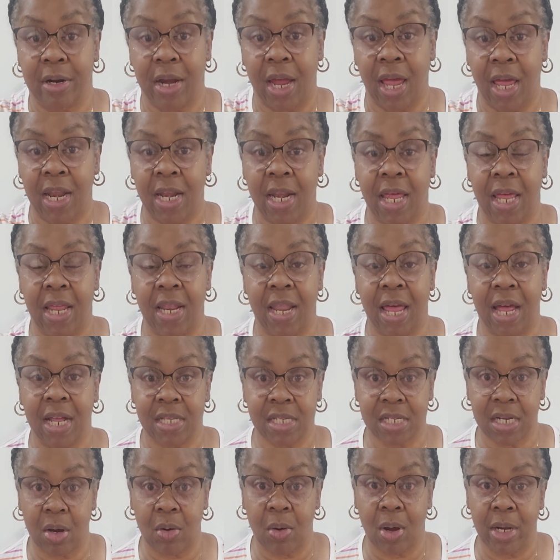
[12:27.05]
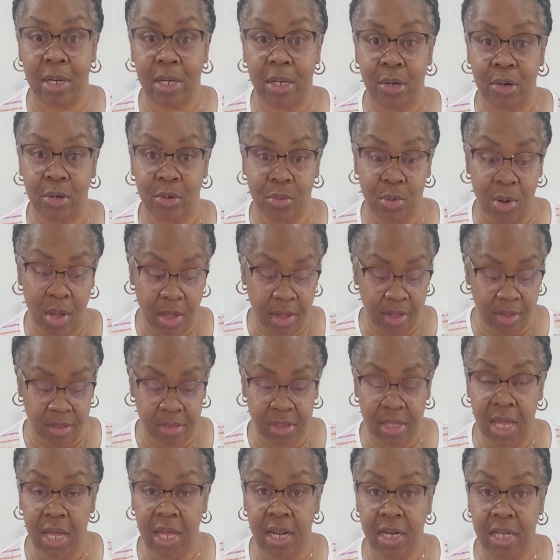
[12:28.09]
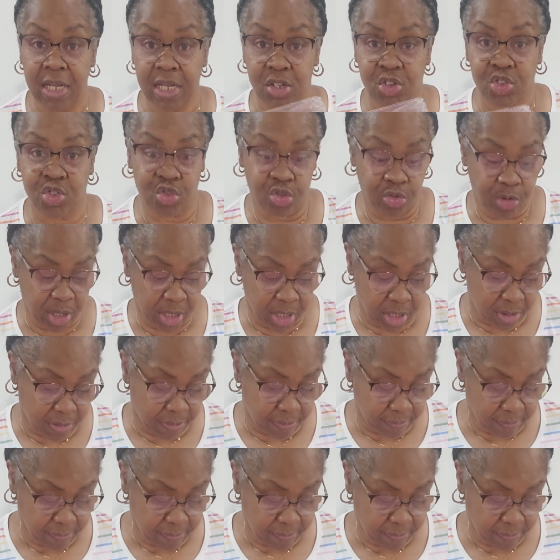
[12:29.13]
And then that's how I know that it's straight.